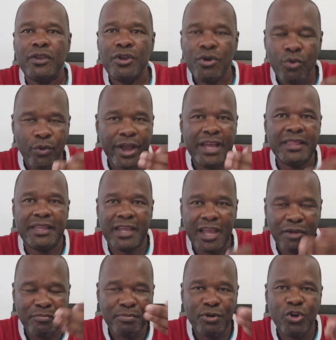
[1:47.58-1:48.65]
where the
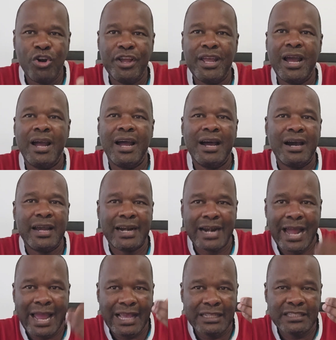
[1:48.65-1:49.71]
employer
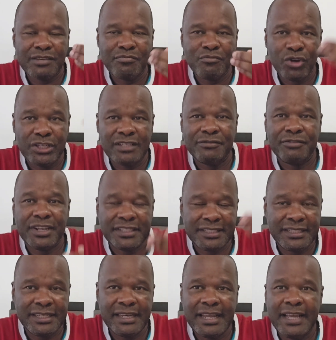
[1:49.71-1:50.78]
writes a
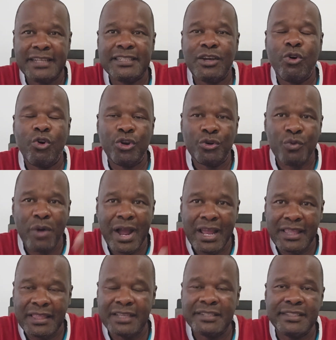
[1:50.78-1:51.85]
motivation letter on why
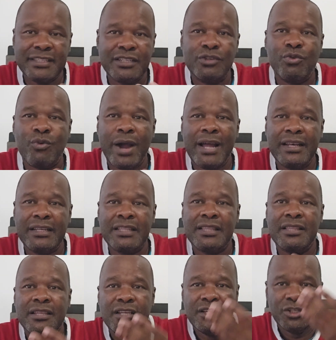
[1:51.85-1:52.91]
they still want
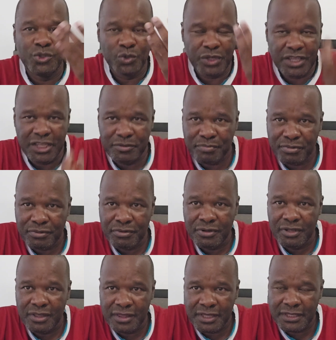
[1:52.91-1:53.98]
to keep
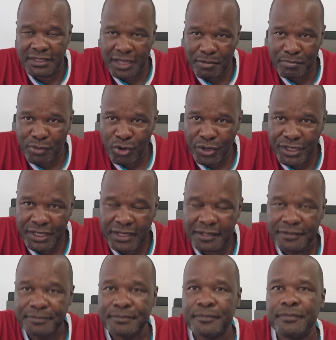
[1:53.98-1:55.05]
this employee,
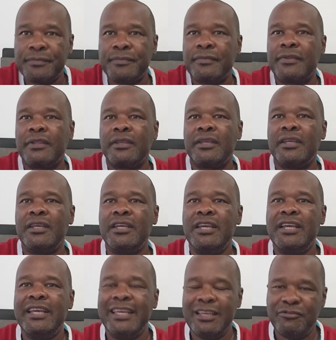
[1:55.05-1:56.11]

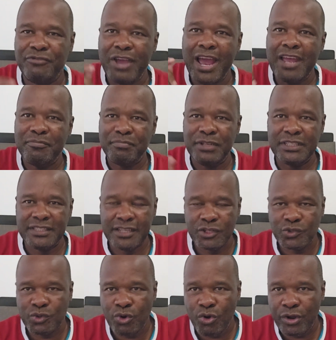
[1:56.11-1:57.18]
if you are a
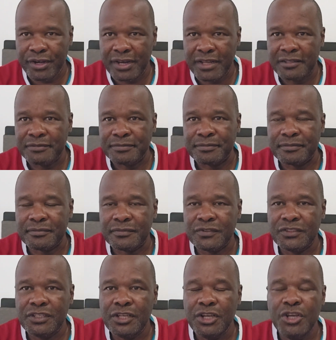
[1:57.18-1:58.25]
business owner,
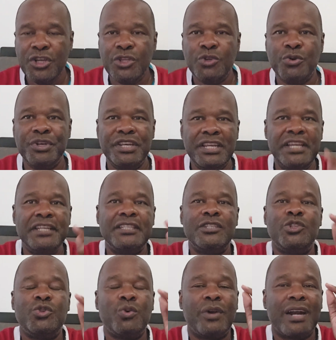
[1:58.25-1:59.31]
you need
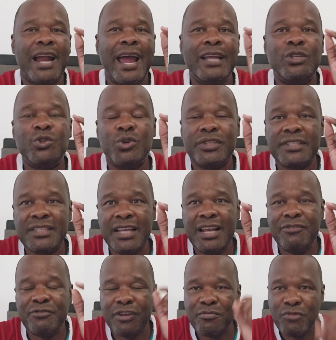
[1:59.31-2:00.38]
to write
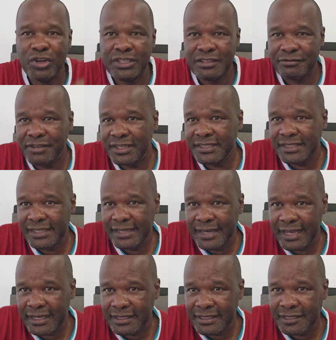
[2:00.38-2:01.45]
yourself a motivation
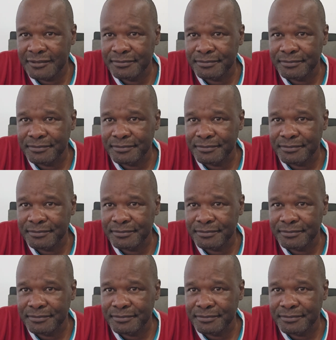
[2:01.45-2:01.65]
letter.